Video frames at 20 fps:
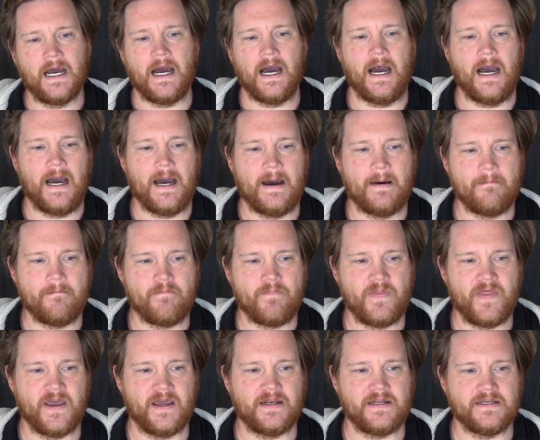
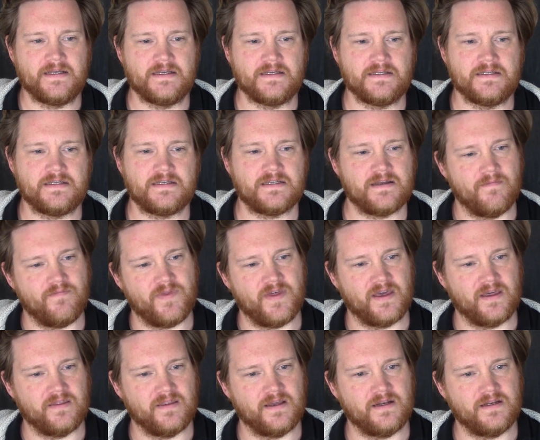that is
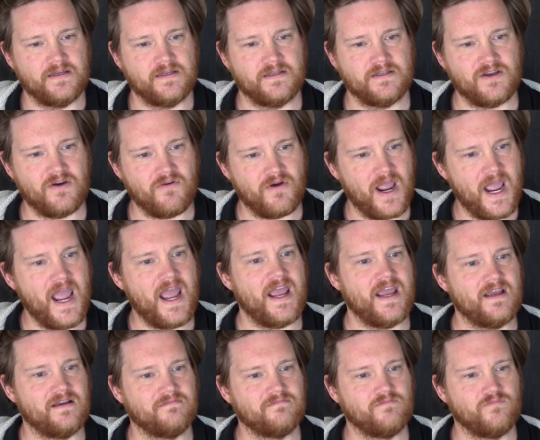something that is
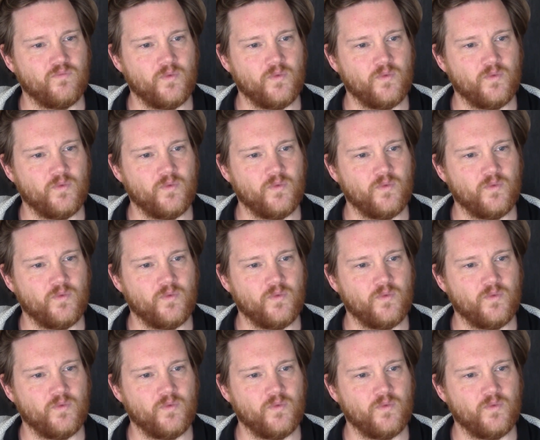okay